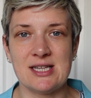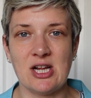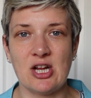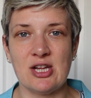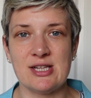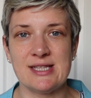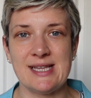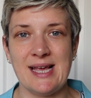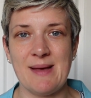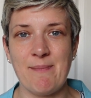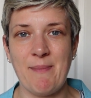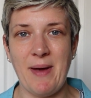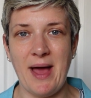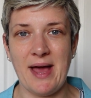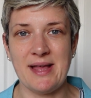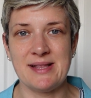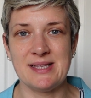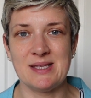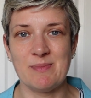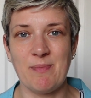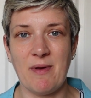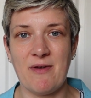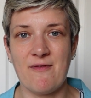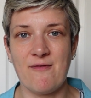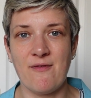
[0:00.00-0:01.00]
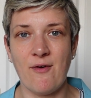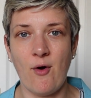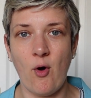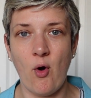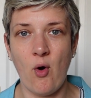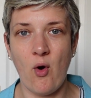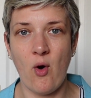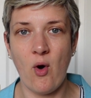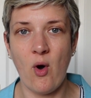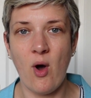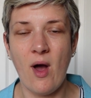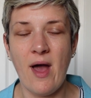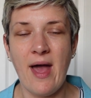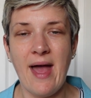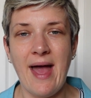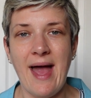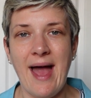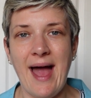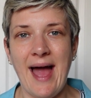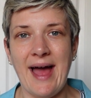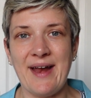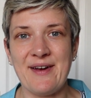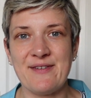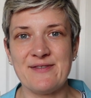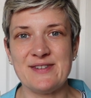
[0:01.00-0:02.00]
Closet patterns before,
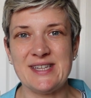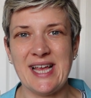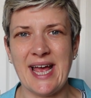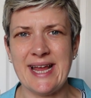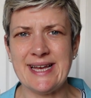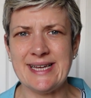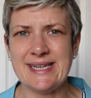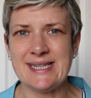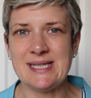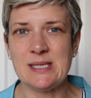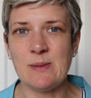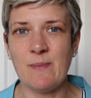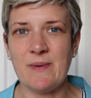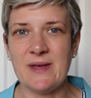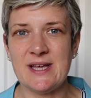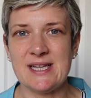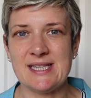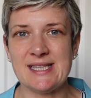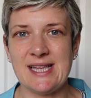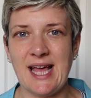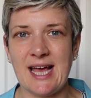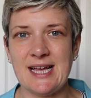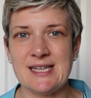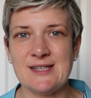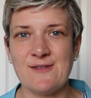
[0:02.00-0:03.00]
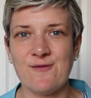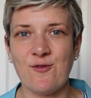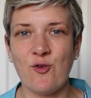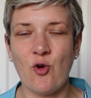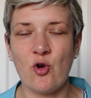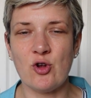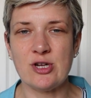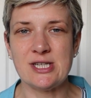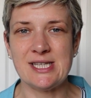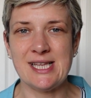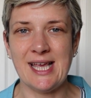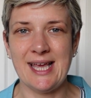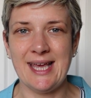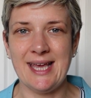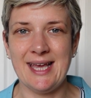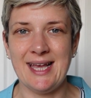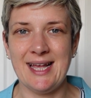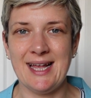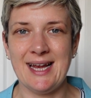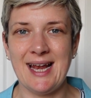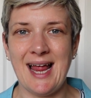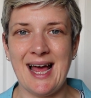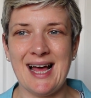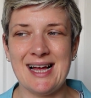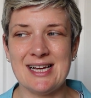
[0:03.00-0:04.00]
and I've tended to be a size
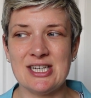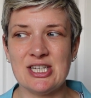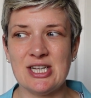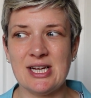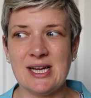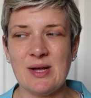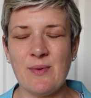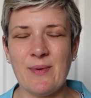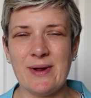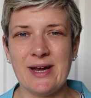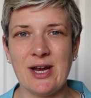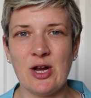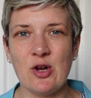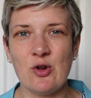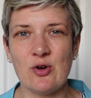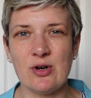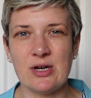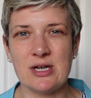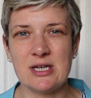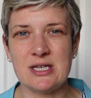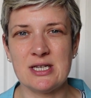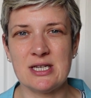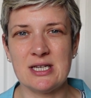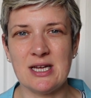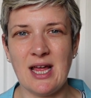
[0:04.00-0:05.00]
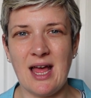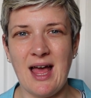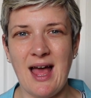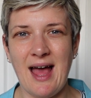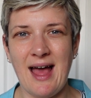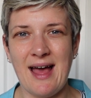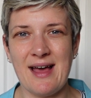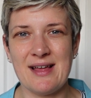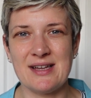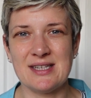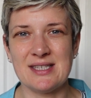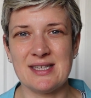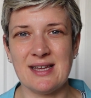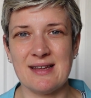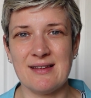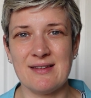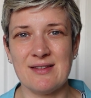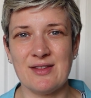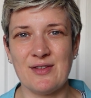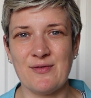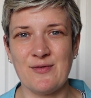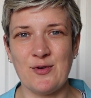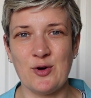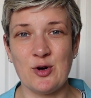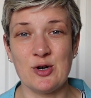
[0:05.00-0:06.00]
14. Actually, when I looked at
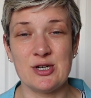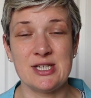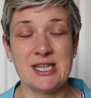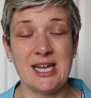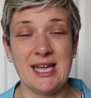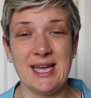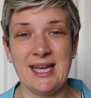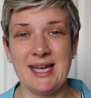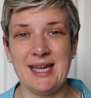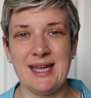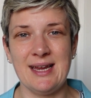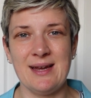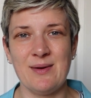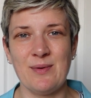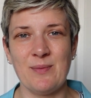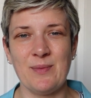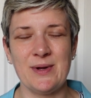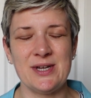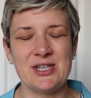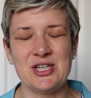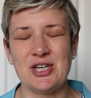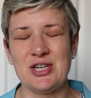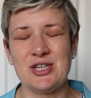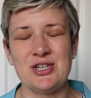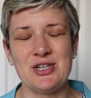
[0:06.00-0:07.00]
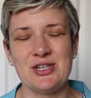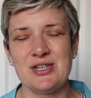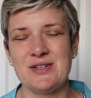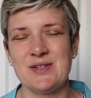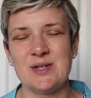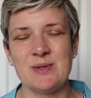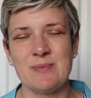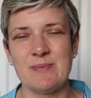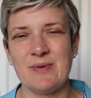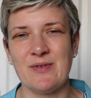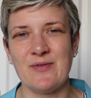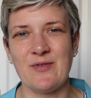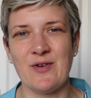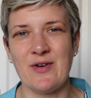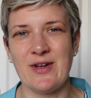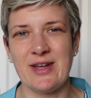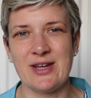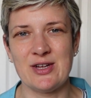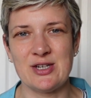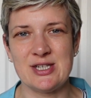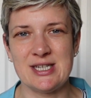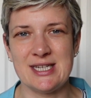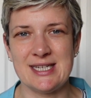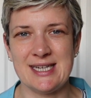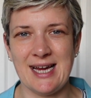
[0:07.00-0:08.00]
the 14, which I should have done before I
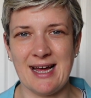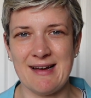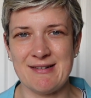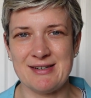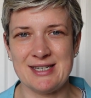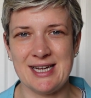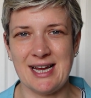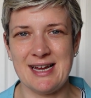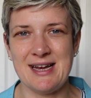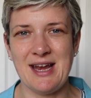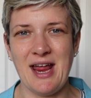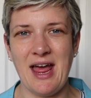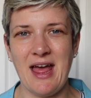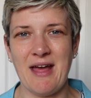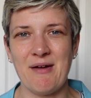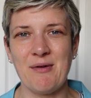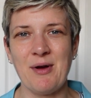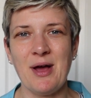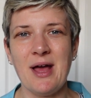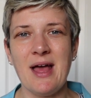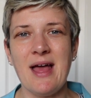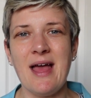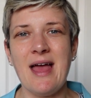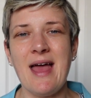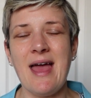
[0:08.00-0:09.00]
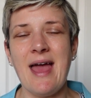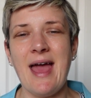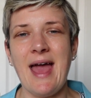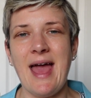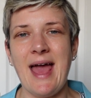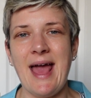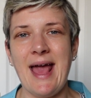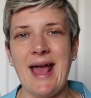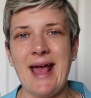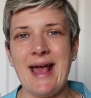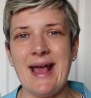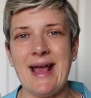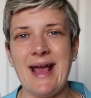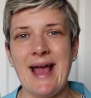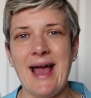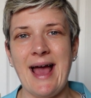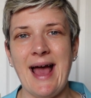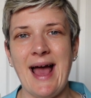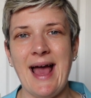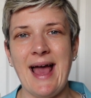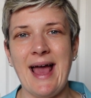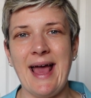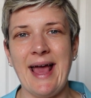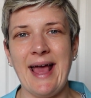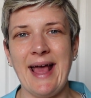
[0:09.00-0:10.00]
cut it out, I know, it
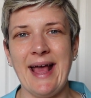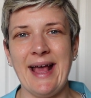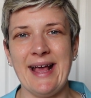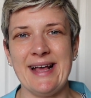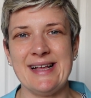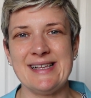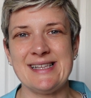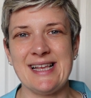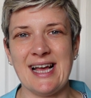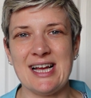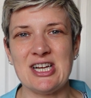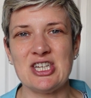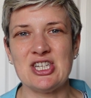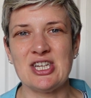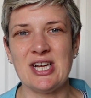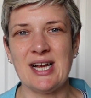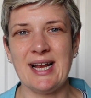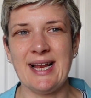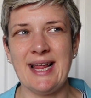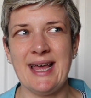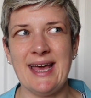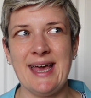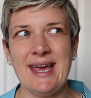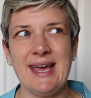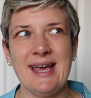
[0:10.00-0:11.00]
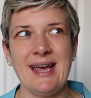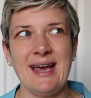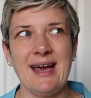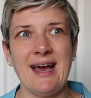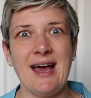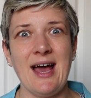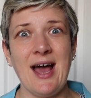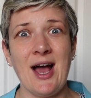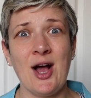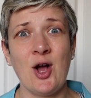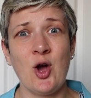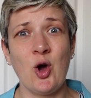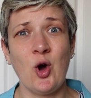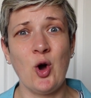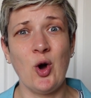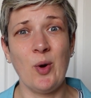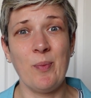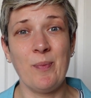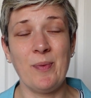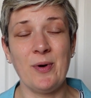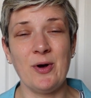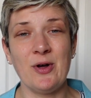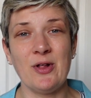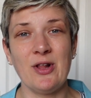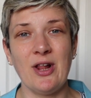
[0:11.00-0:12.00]
is actually a
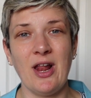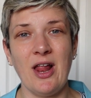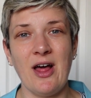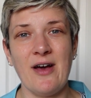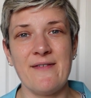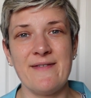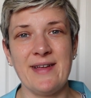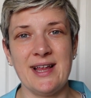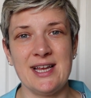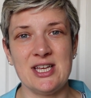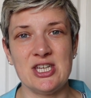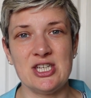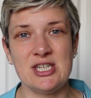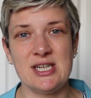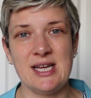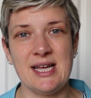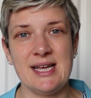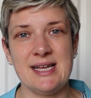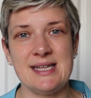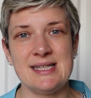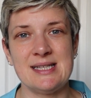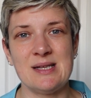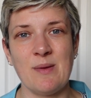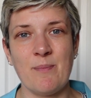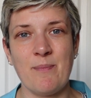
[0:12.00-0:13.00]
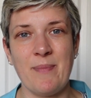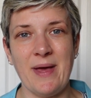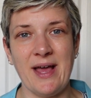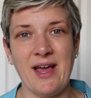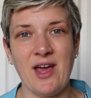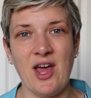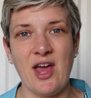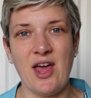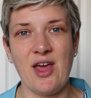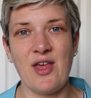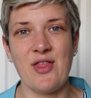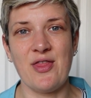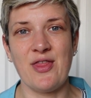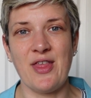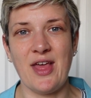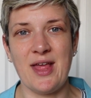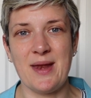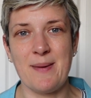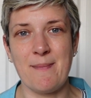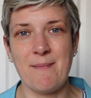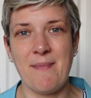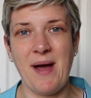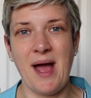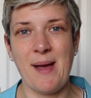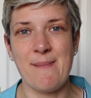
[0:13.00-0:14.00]
couple of inches bigger
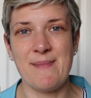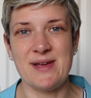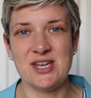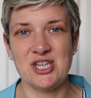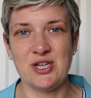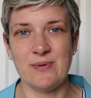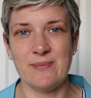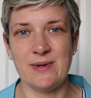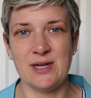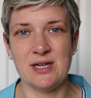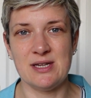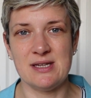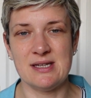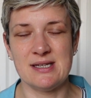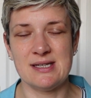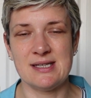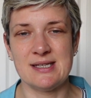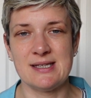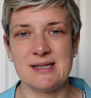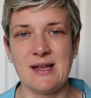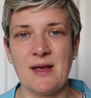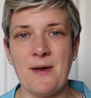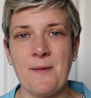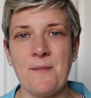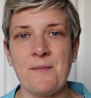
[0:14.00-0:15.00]
than my measurements.